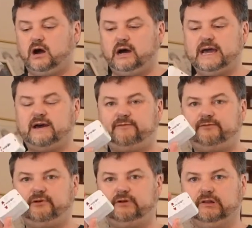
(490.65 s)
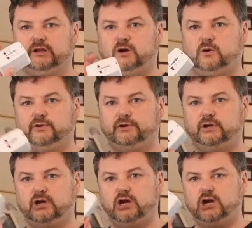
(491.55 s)
I have the old
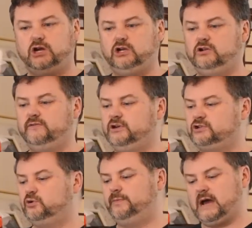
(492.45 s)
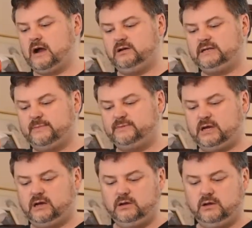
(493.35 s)
universal power
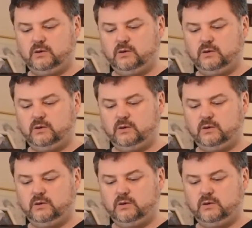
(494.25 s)
adapter,